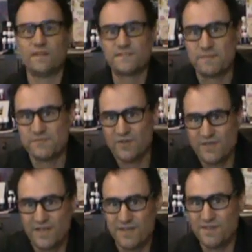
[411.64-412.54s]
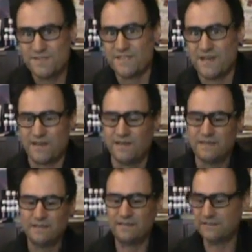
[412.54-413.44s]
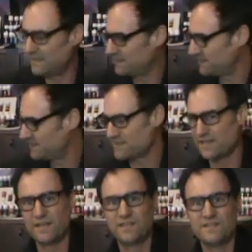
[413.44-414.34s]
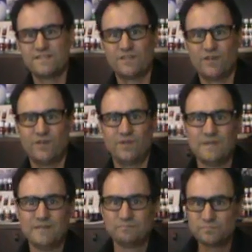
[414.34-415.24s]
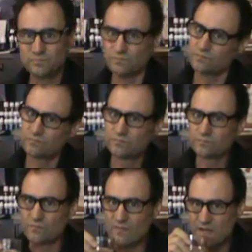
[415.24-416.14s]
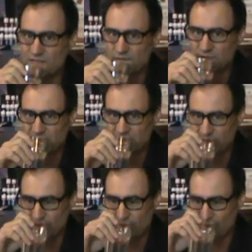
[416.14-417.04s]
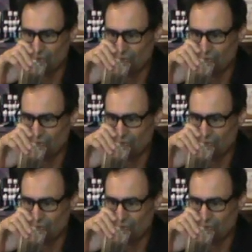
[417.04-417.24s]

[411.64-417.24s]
It's upside down in the starter kit, so I definitely needed it.